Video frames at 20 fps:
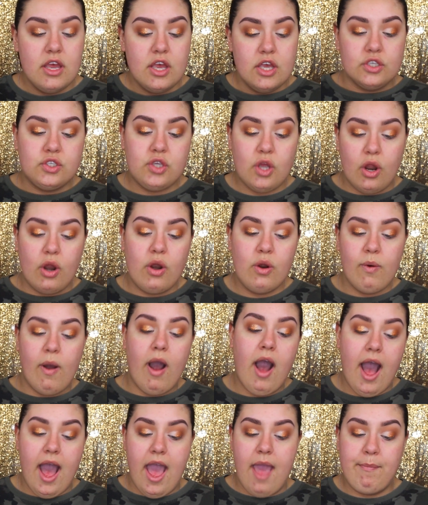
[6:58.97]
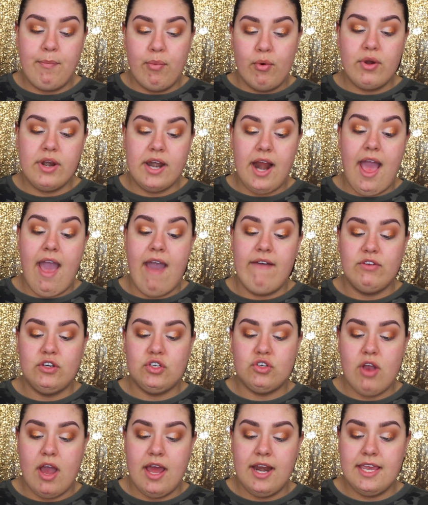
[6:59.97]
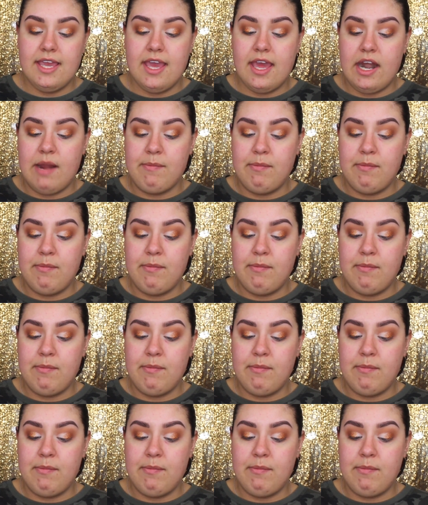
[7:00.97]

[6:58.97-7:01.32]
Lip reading: So I bought it. I haven't tried it yet, and